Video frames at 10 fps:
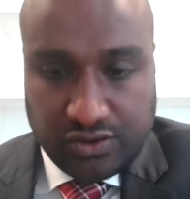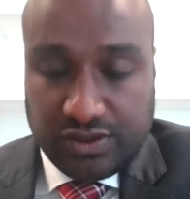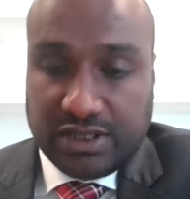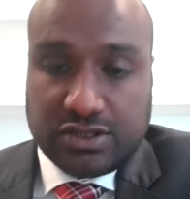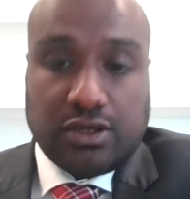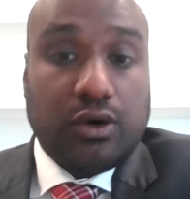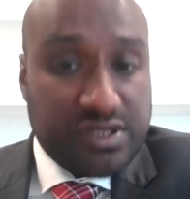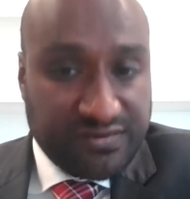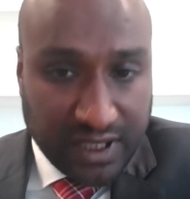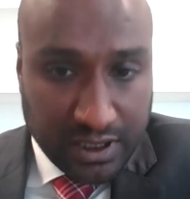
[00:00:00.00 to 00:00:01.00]
Do you need to
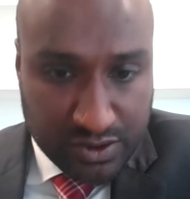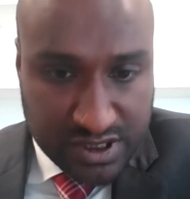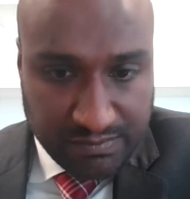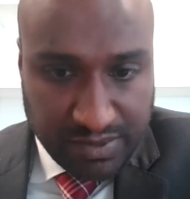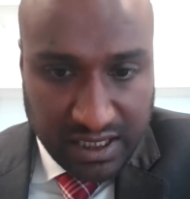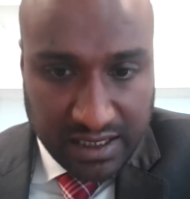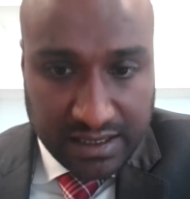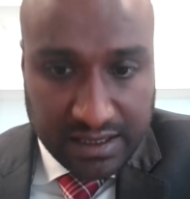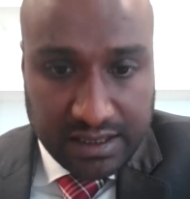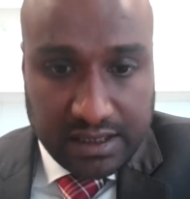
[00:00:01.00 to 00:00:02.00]
notify your
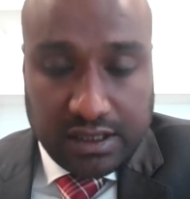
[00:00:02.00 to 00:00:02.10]
supplier?